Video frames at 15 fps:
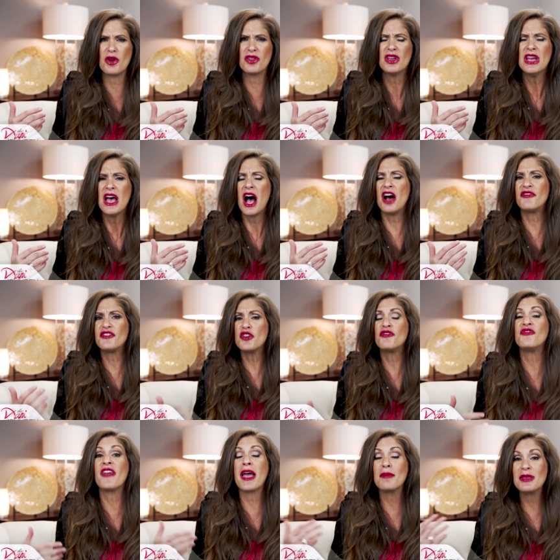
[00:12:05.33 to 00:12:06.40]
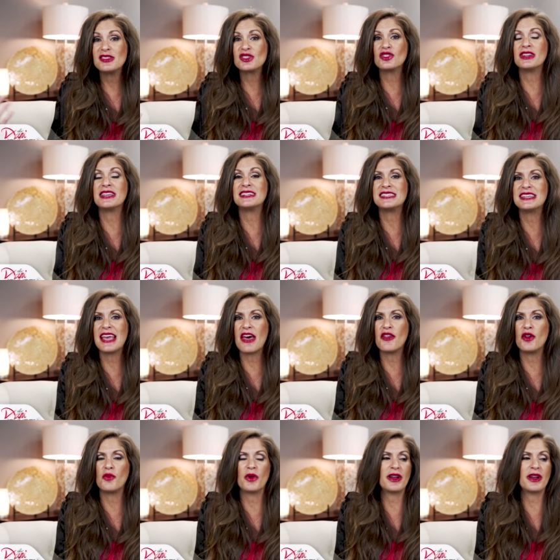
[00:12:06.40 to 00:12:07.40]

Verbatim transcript: where a few families are going to get together.